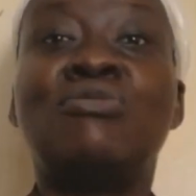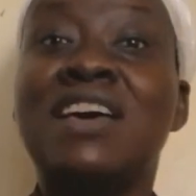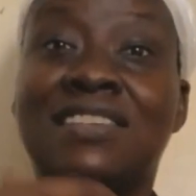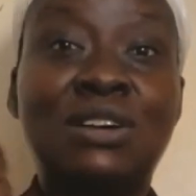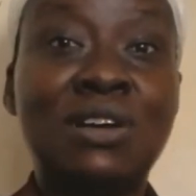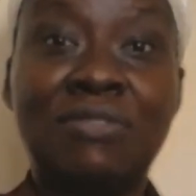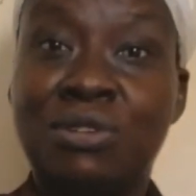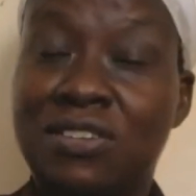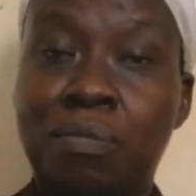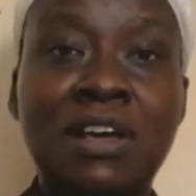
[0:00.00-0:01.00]
obviously you
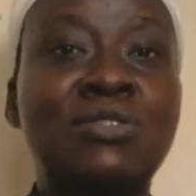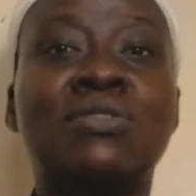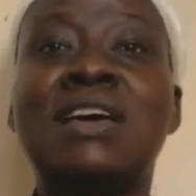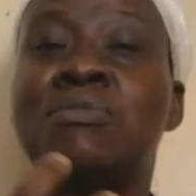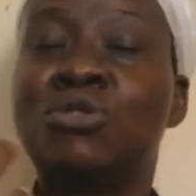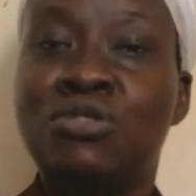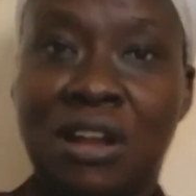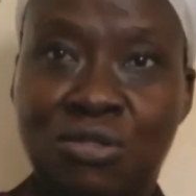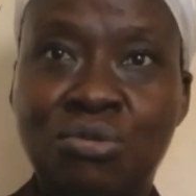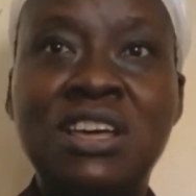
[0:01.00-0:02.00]
have to explain to them what
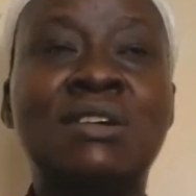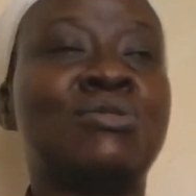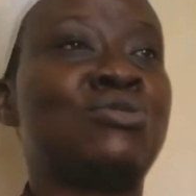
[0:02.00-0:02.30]
you are doing,